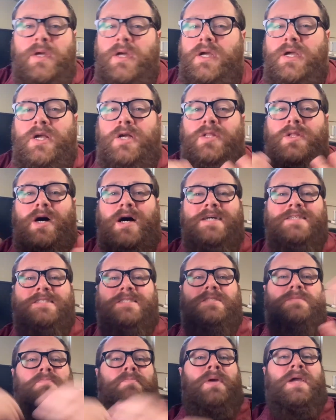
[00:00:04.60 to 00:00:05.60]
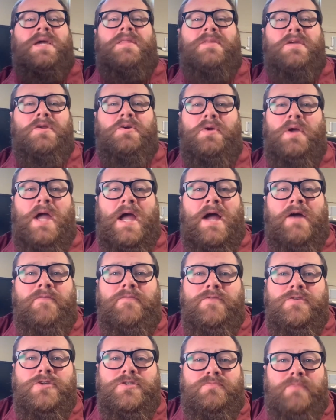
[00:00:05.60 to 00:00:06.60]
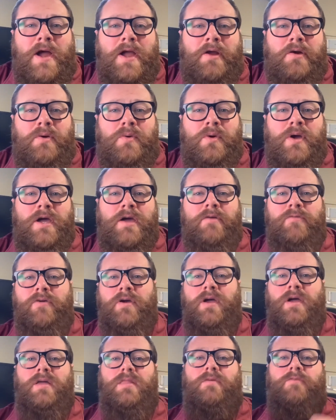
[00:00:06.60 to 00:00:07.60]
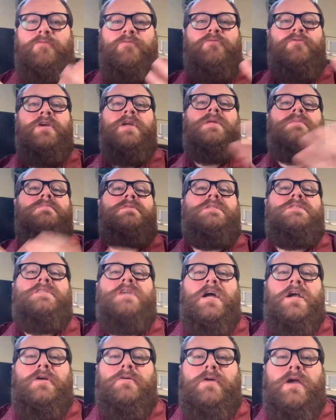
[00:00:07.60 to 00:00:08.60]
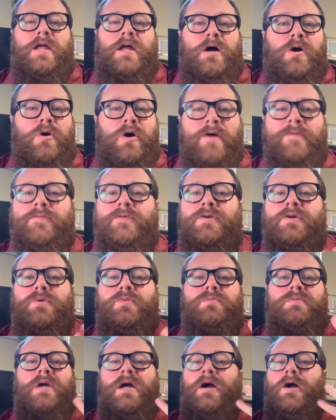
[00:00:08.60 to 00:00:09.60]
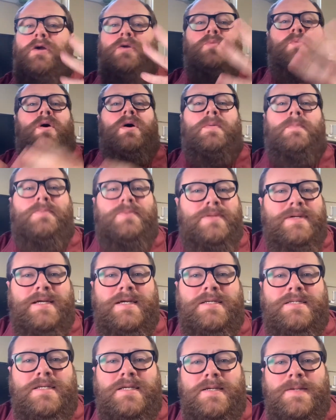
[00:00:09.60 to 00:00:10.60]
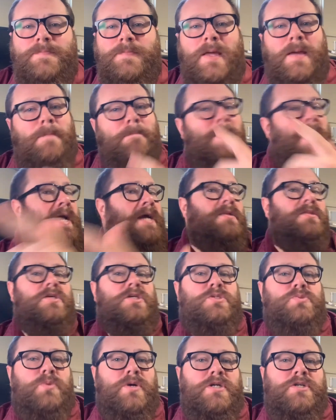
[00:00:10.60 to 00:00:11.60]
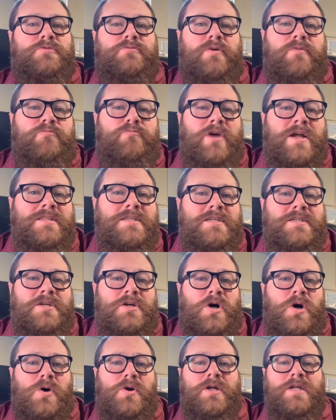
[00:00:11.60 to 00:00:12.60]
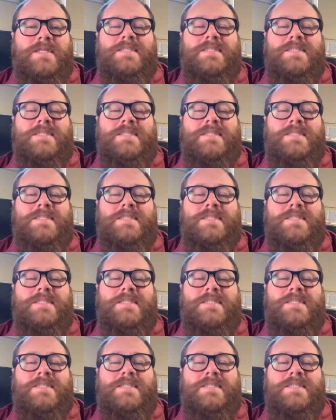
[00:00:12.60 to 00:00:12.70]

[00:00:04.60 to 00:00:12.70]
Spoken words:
closets bigger than your average microwave, the freedom to decorate however you darn well please. Making the switch from renting to owning is